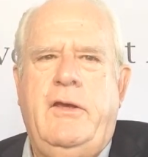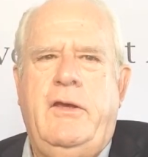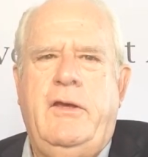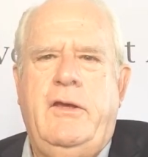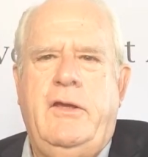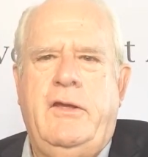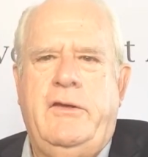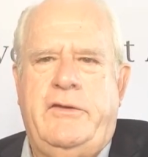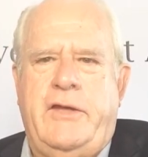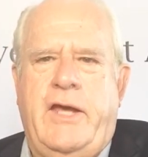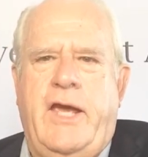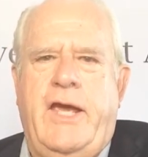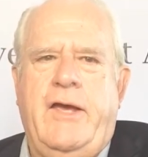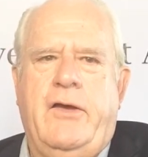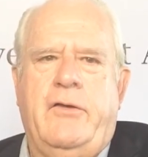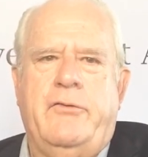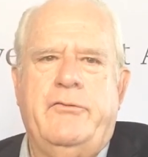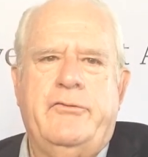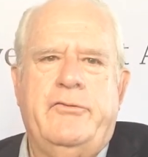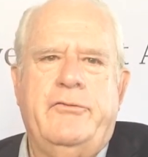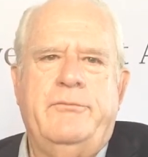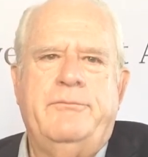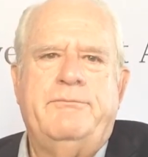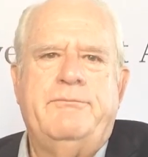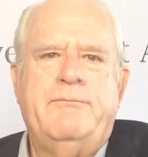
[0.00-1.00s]

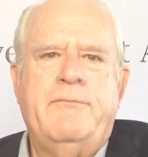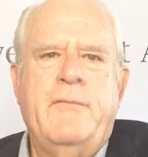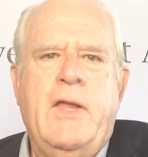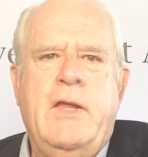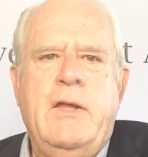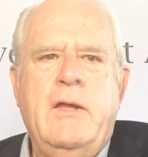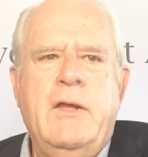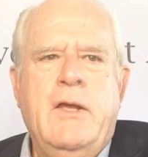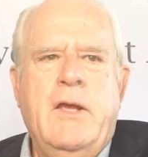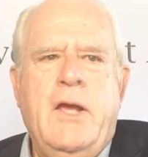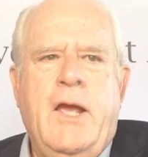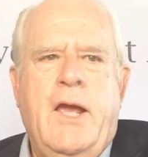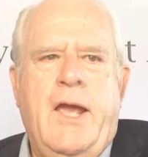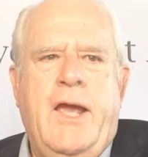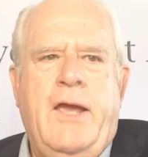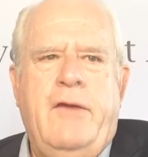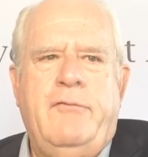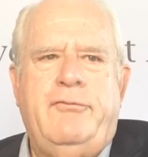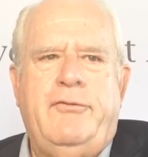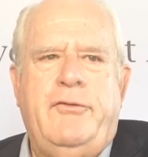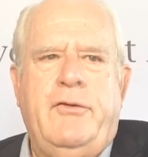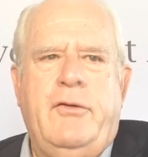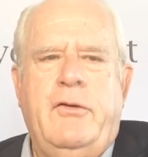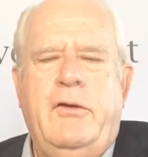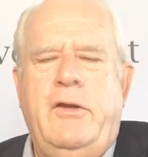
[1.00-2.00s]
entails.
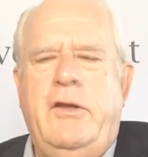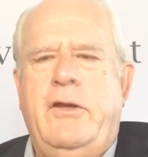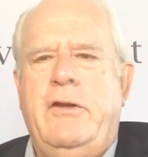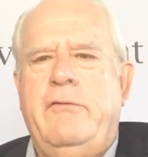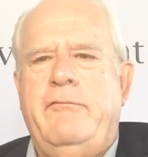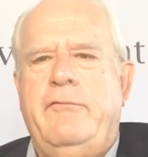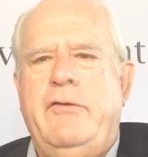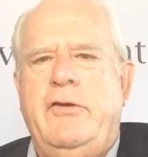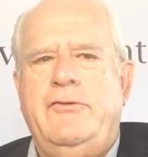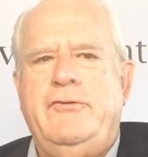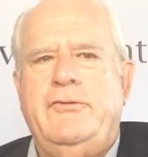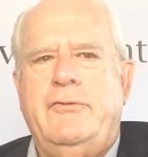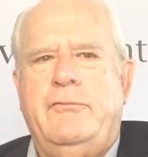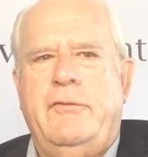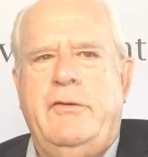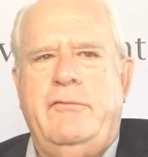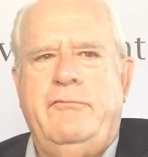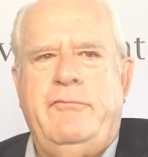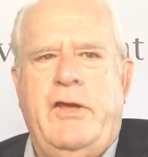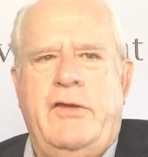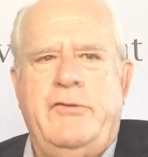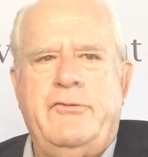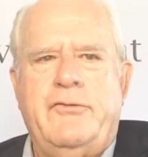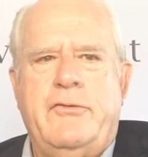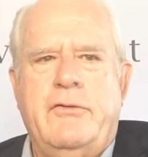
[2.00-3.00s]
If you're an individual
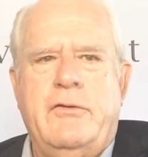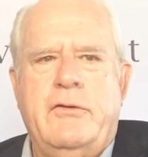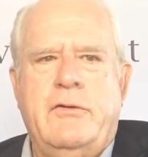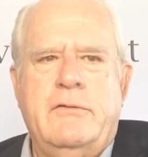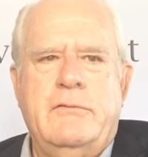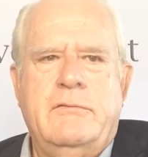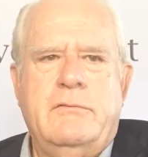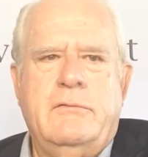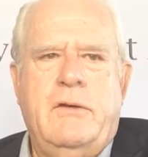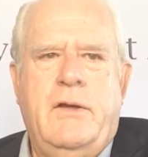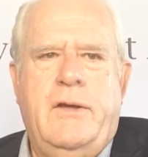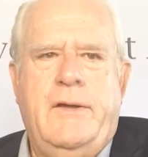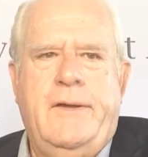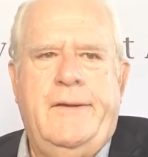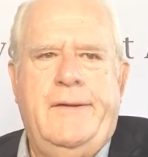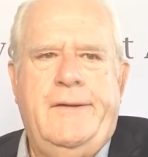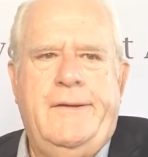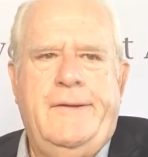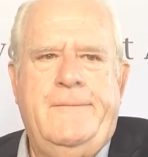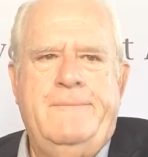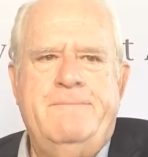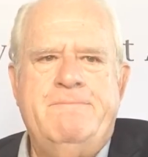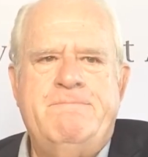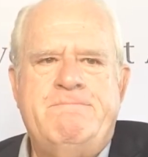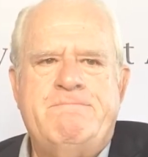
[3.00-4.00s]
investor
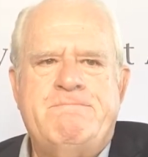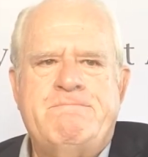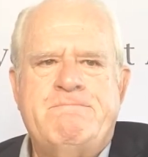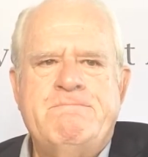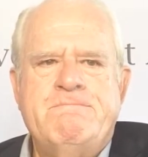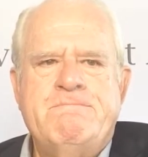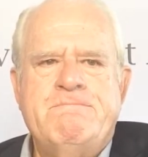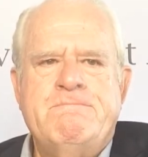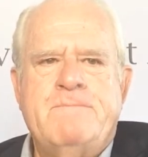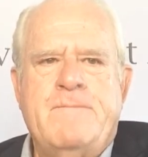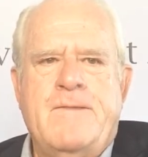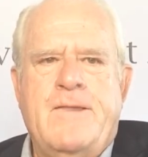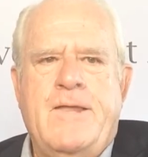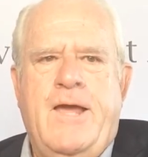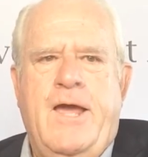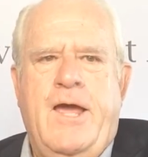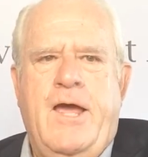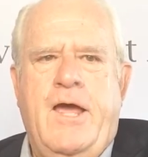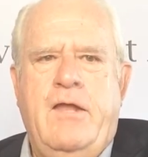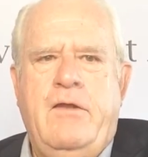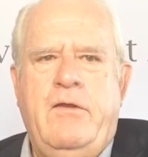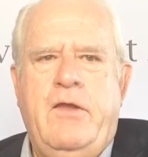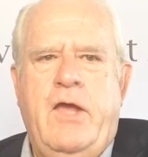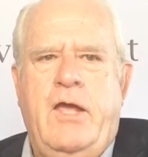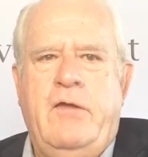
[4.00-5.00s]

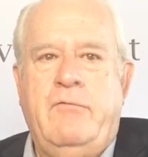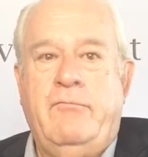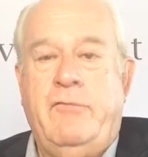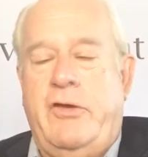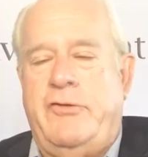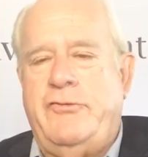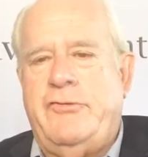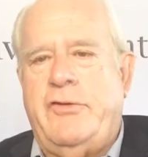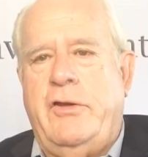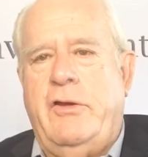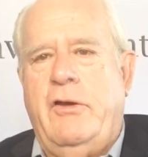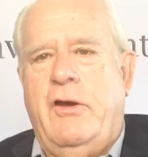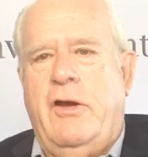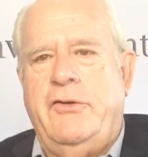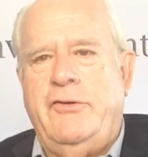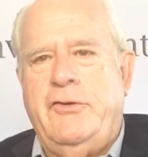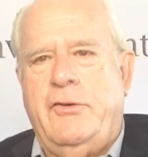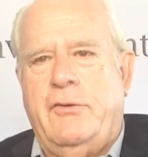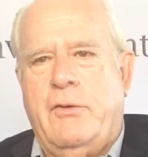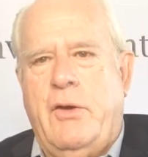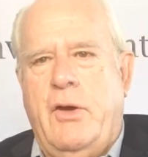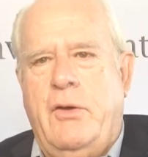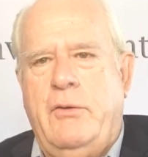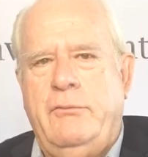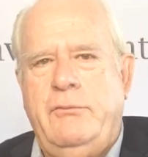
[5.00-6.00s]
and investing on
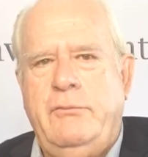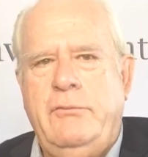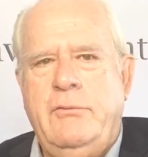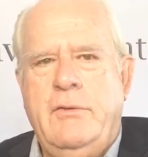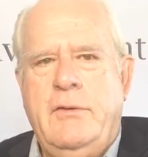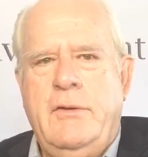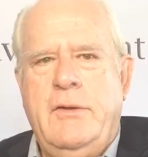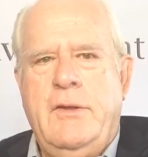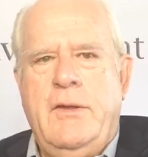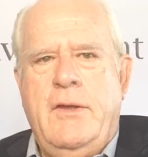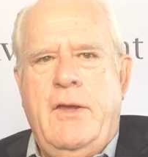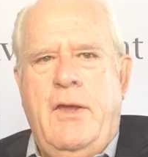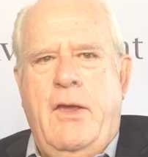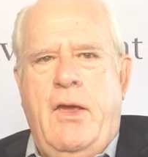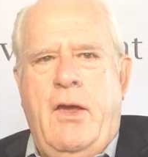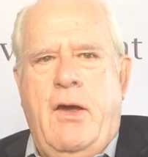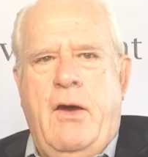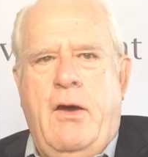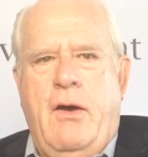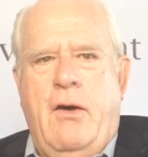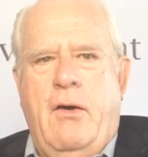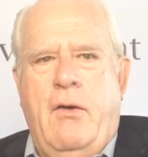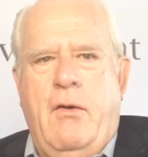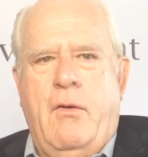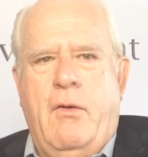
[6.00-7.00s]
your own,
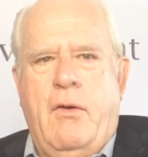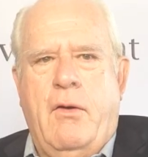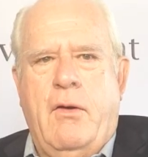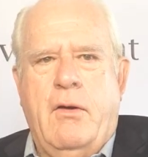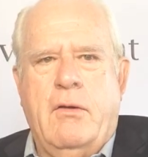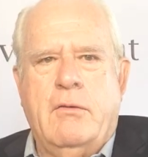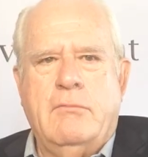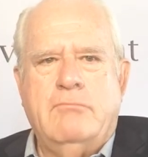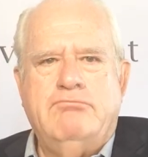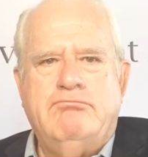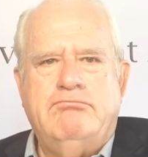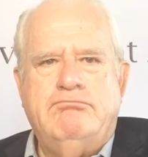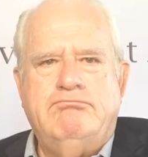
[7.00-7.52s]
or